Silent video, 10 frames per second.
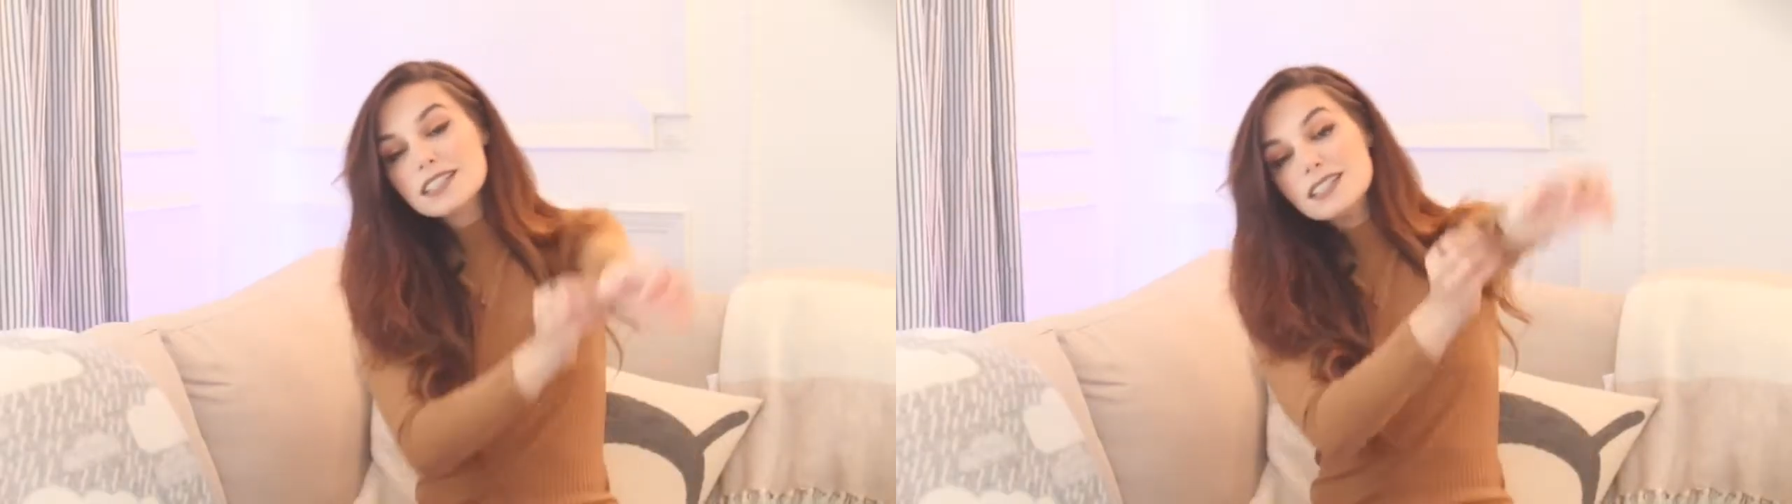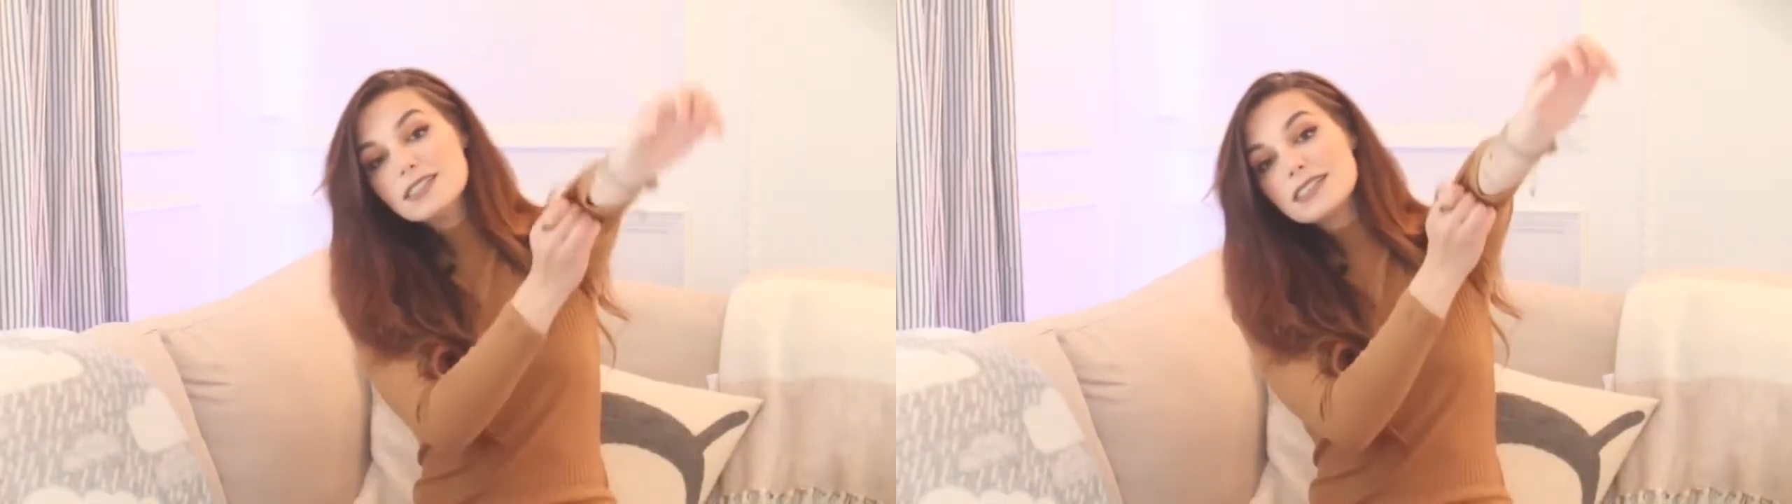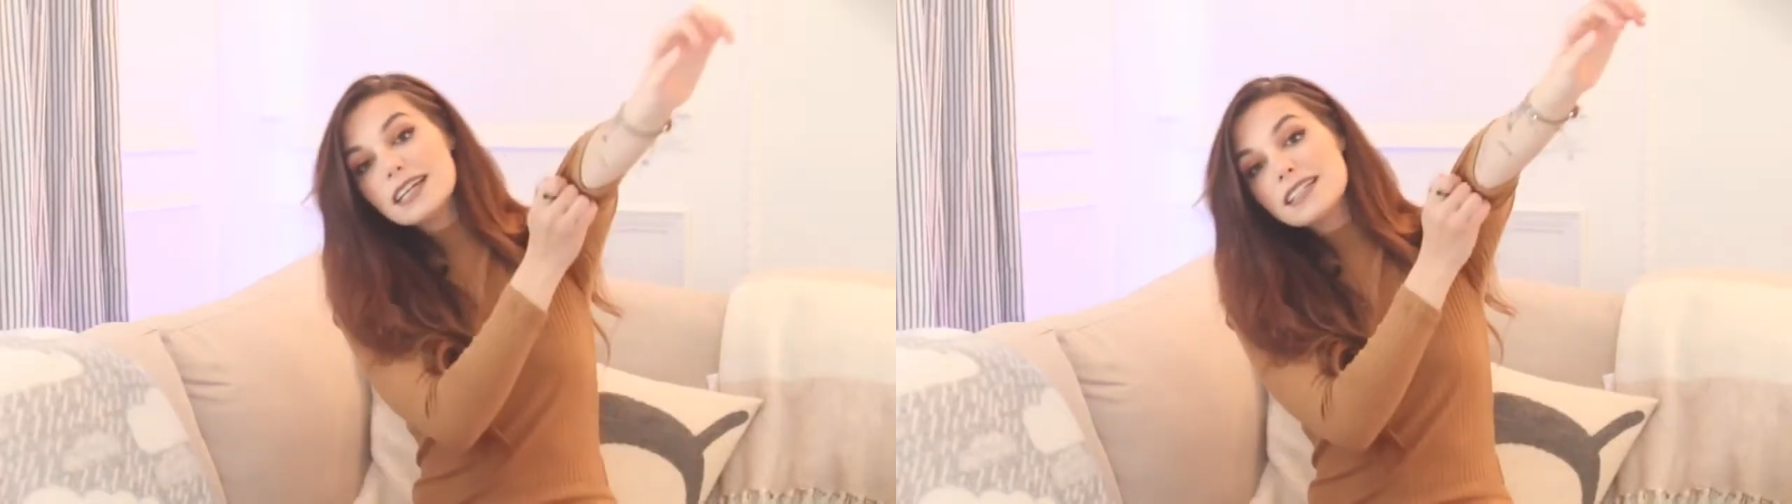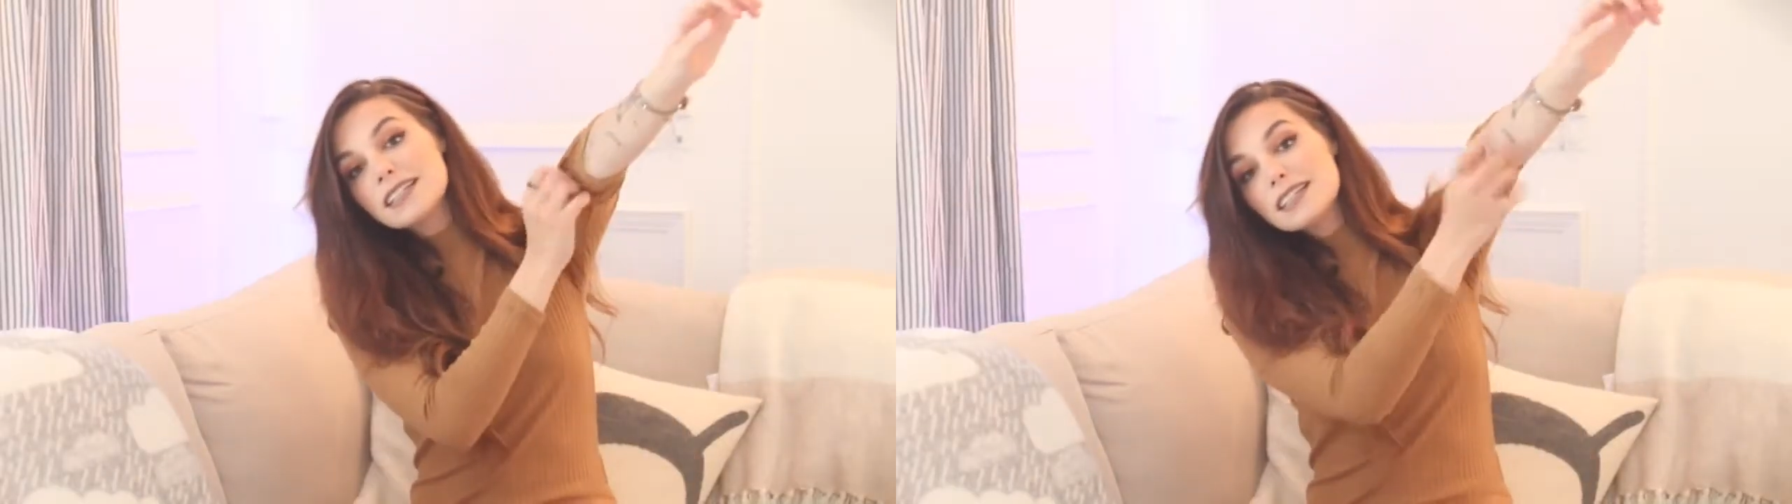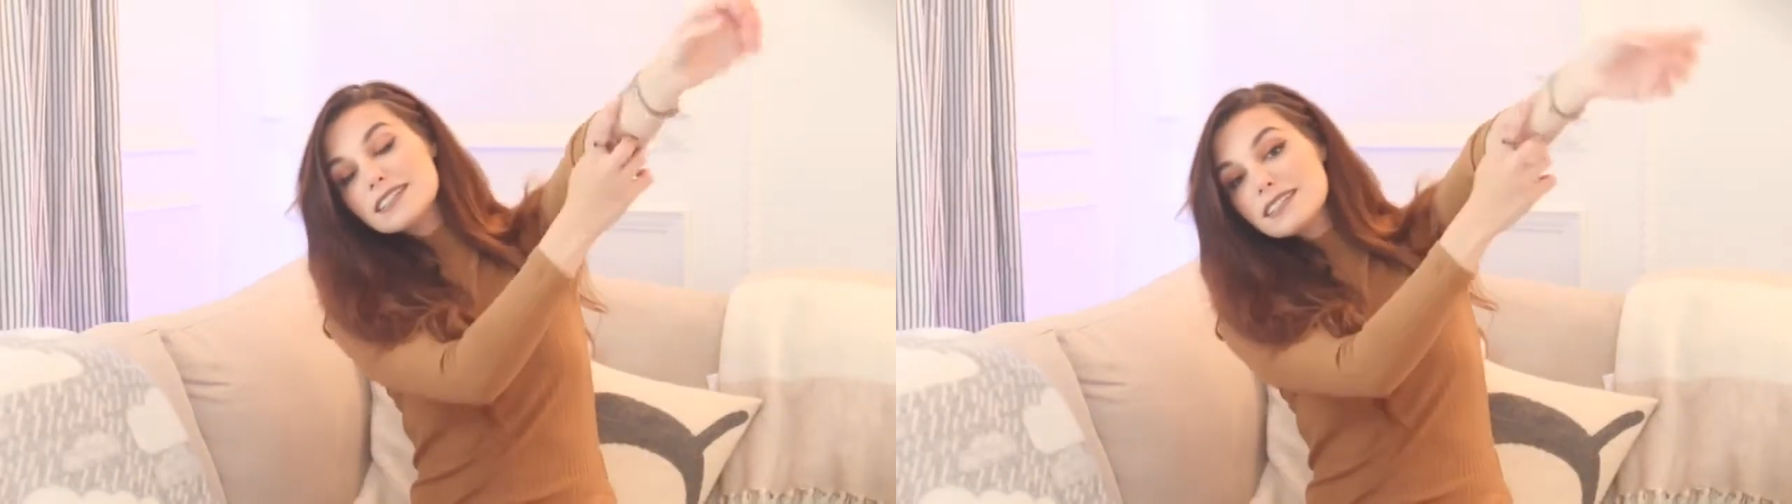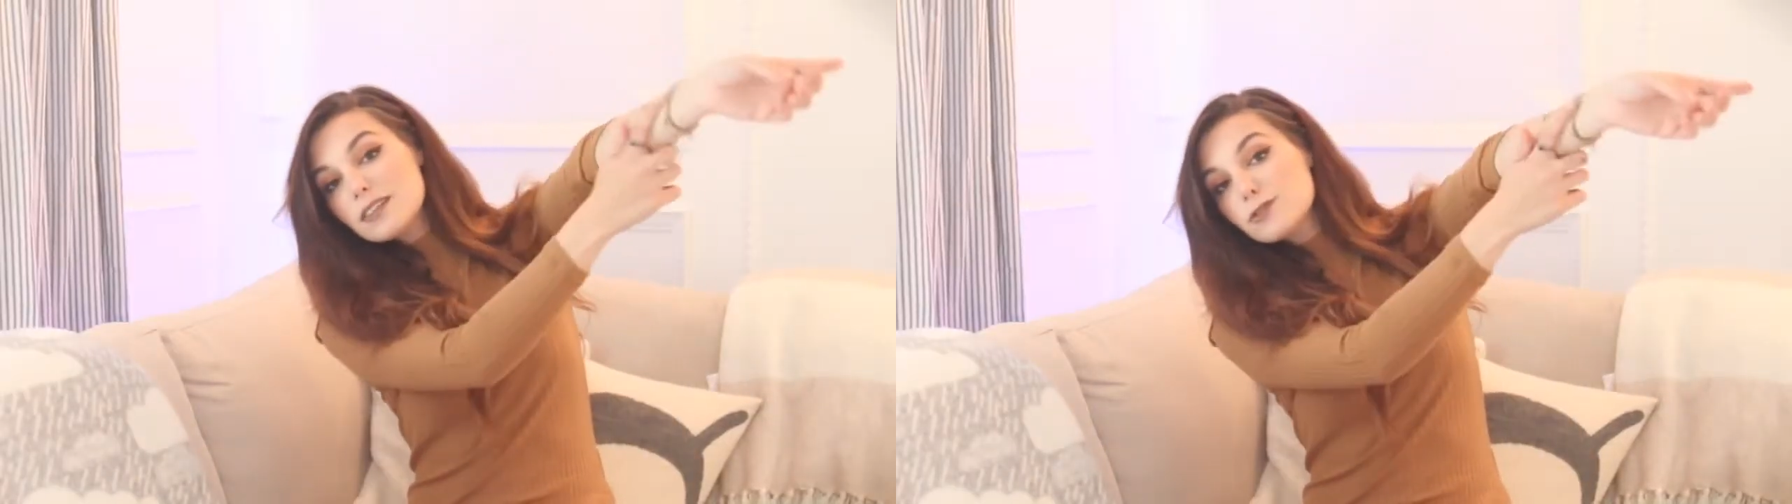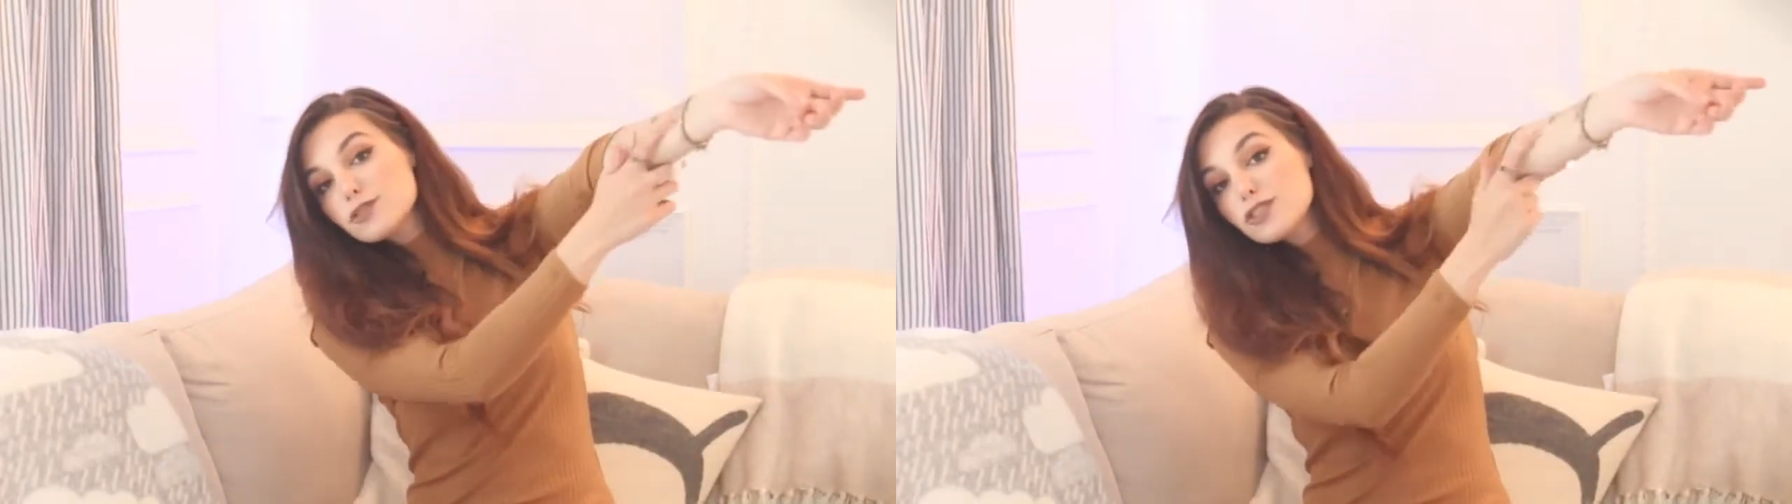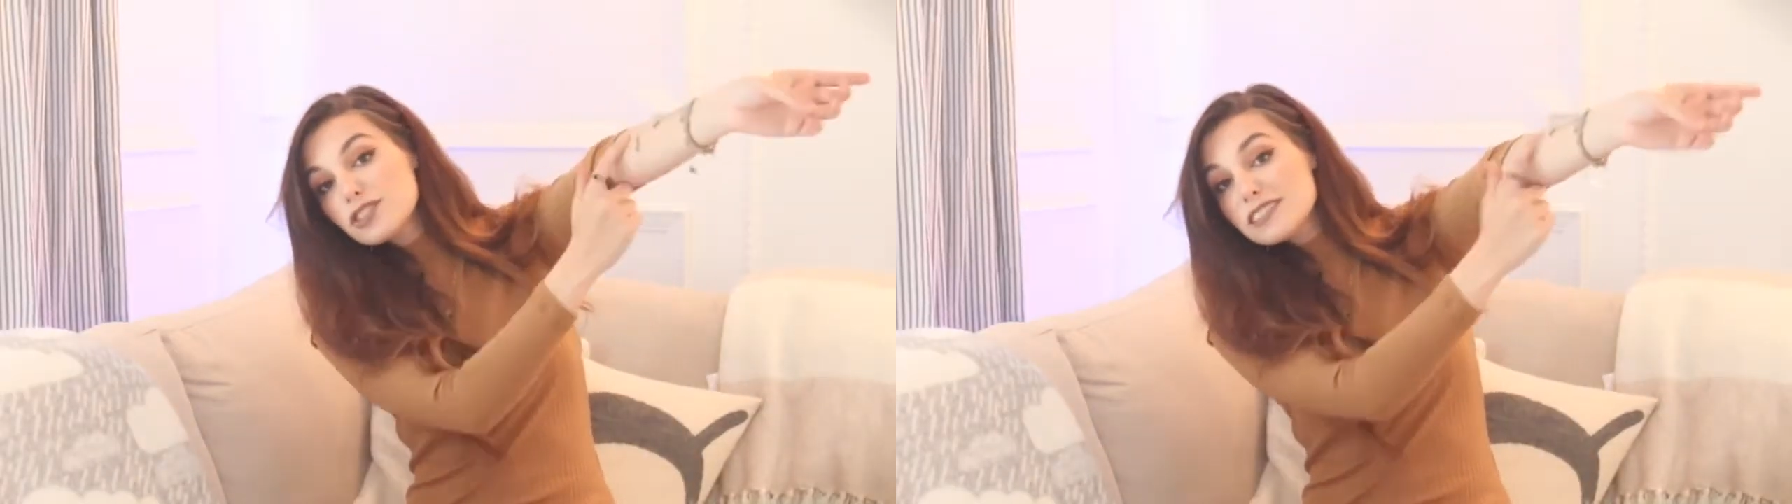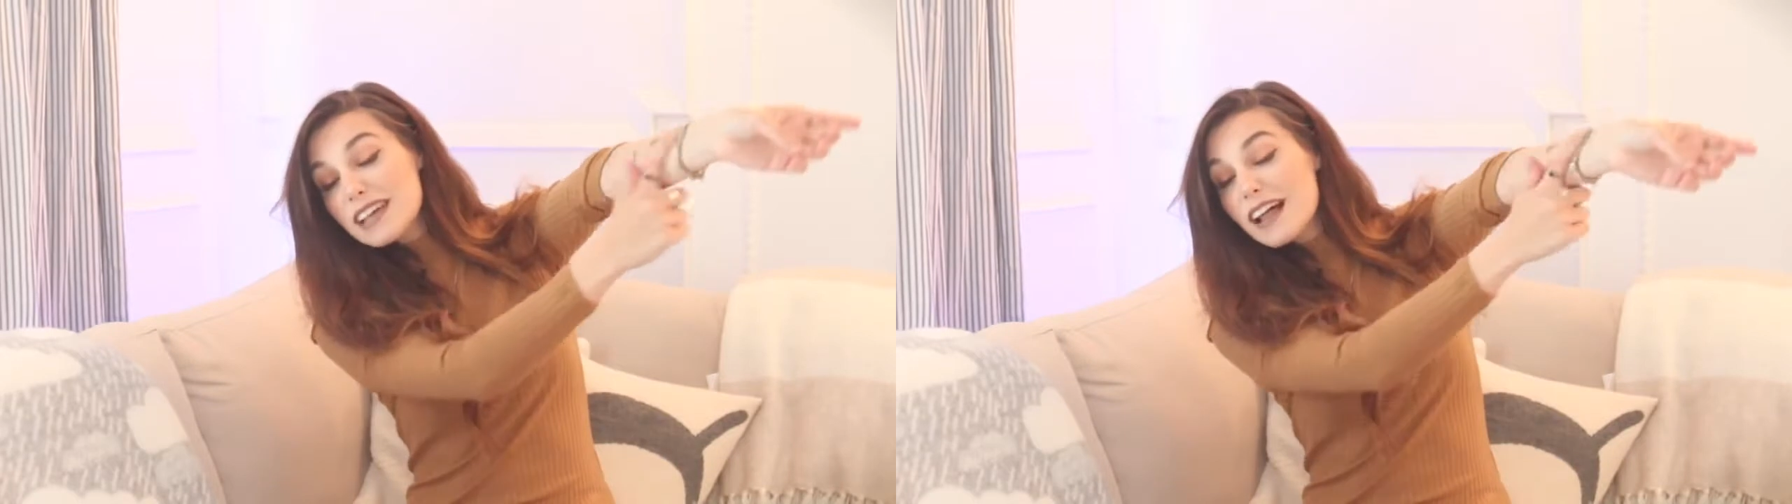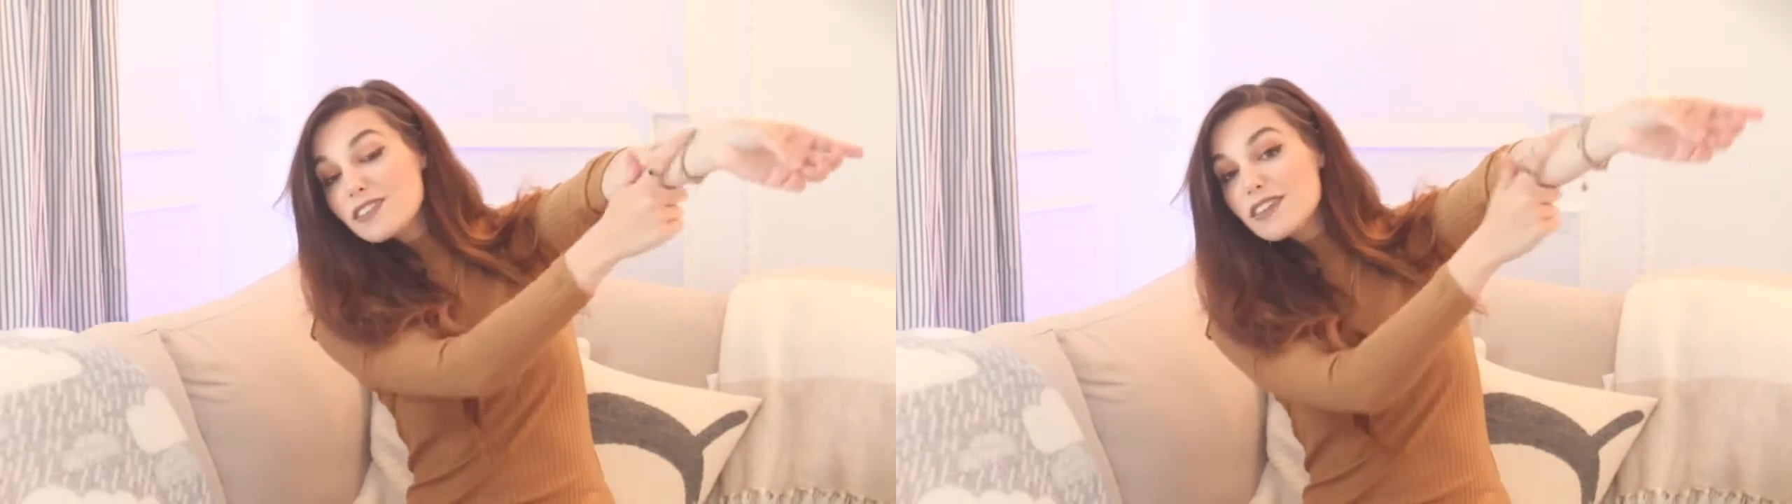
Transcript: You can see for yourself.